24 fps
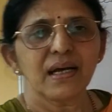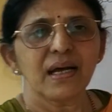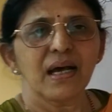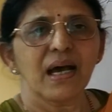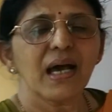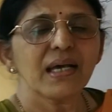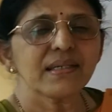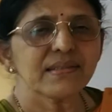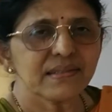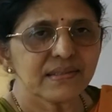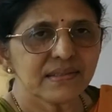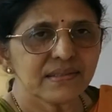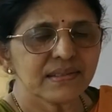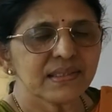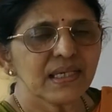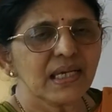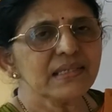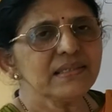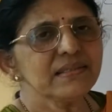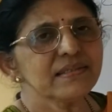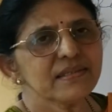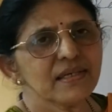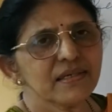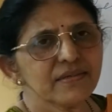as the
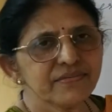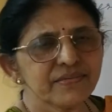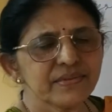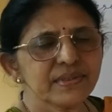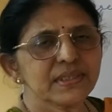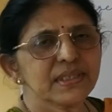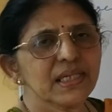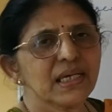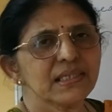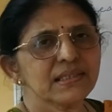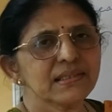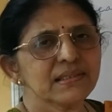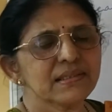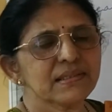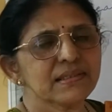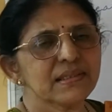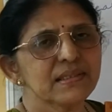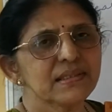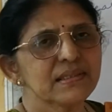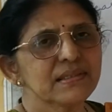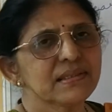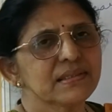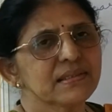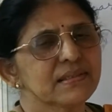science of
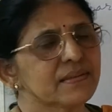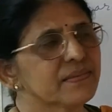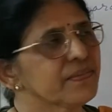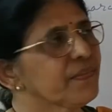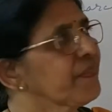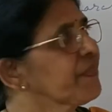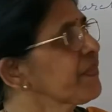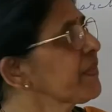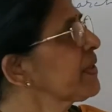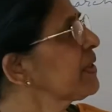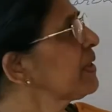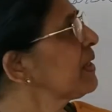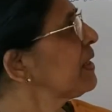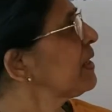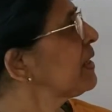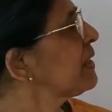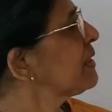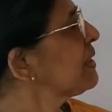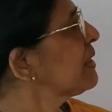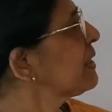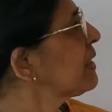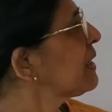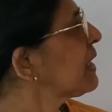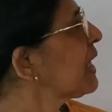statistics,
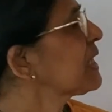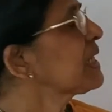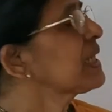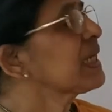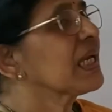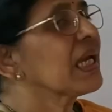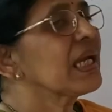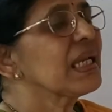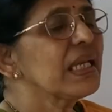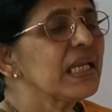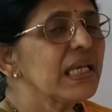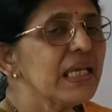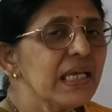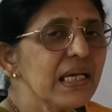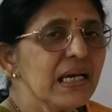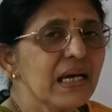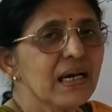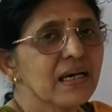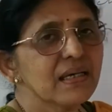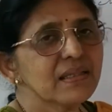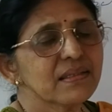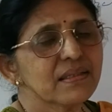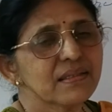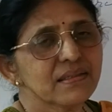like any
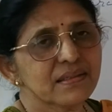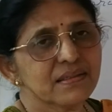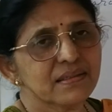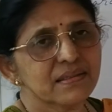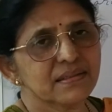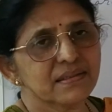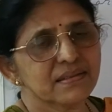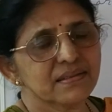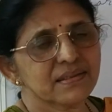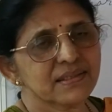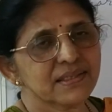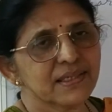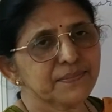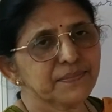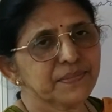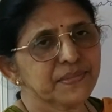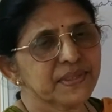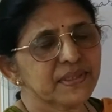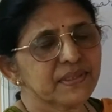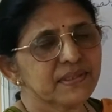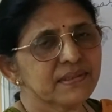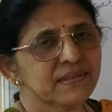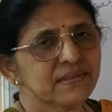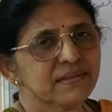other
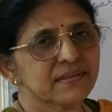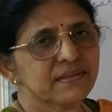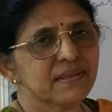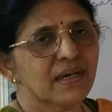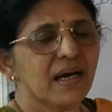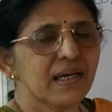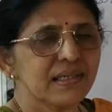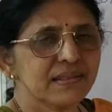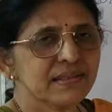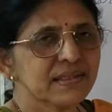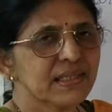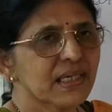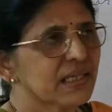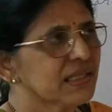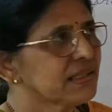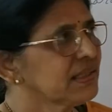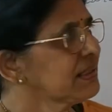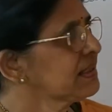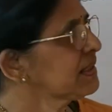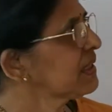subjects or science,